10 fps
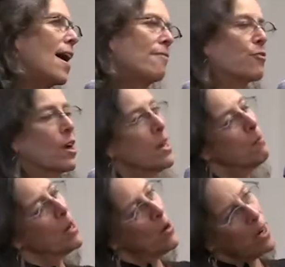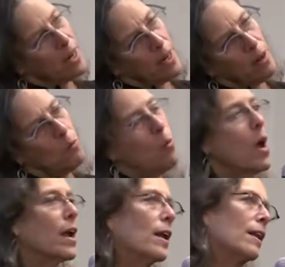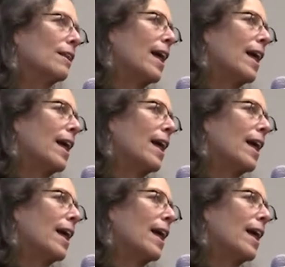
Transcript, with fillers: African American, white,